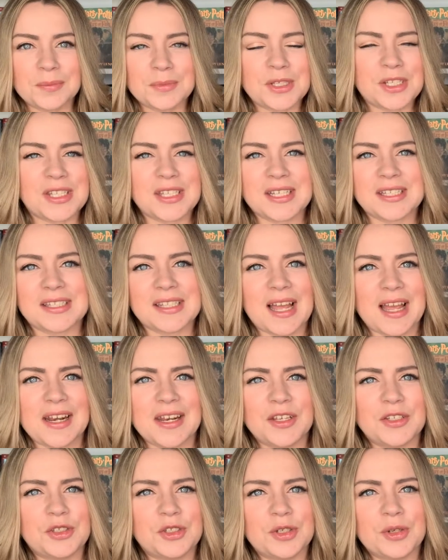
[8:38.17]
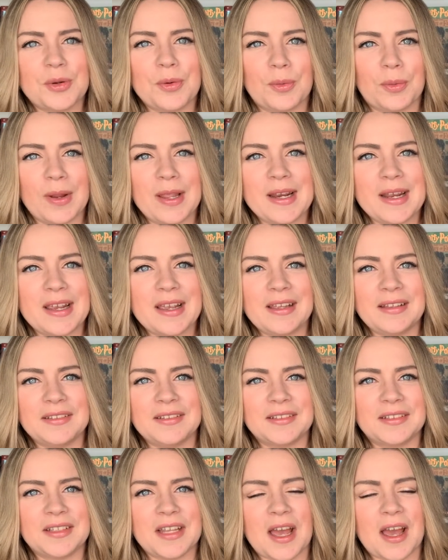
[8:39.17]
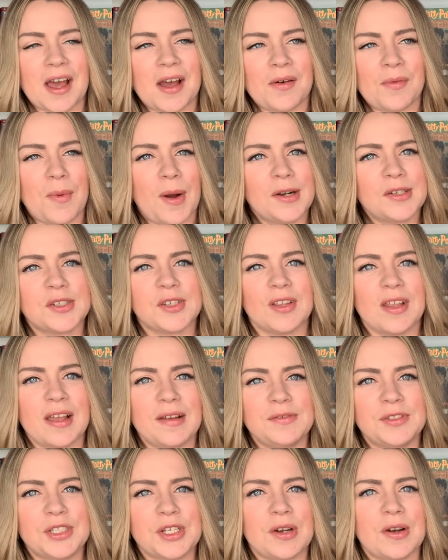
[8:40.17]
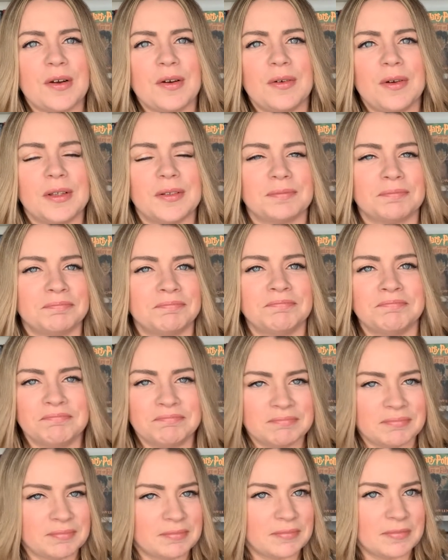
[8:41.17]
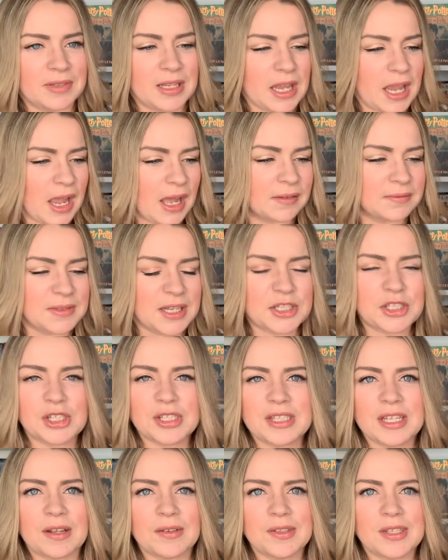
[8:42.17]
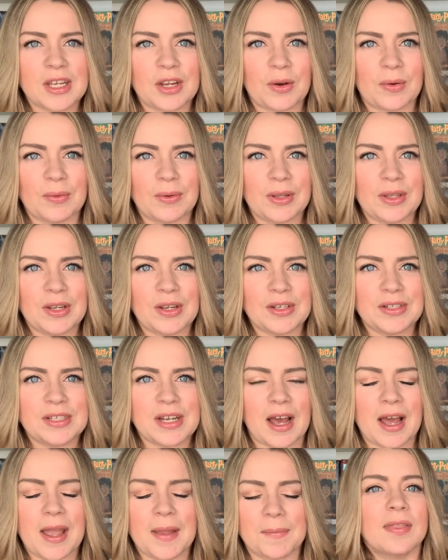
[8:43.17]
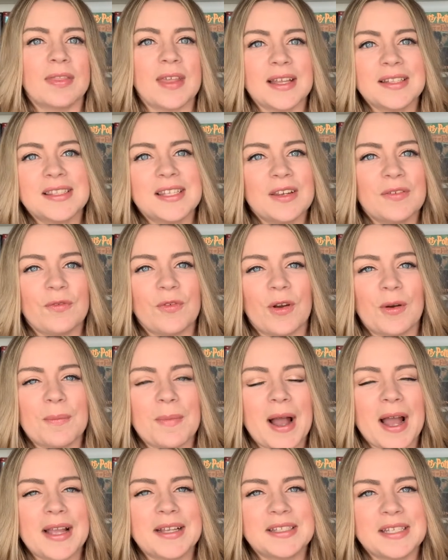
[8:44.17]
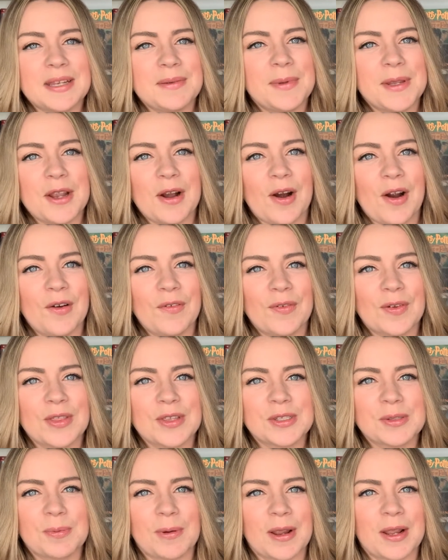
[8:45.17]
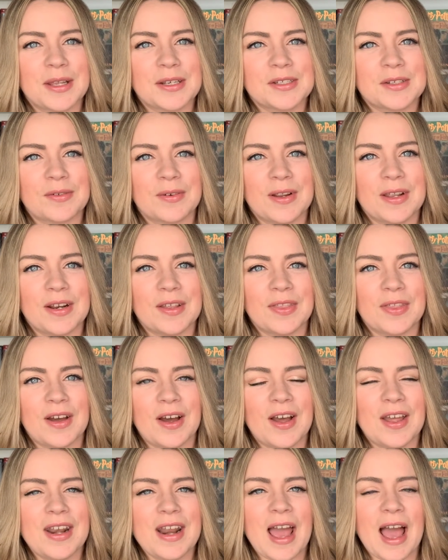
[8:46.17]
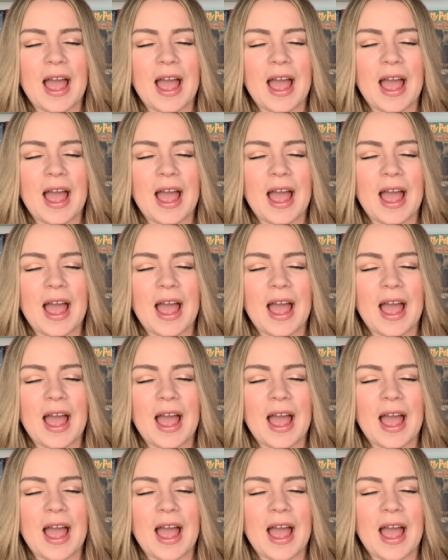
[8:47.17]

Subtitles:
Just excited to read it and watch the live show, and yeah, it just sounds like a really good time. That's it for my TBR for the Spring Into Read-A-Thon.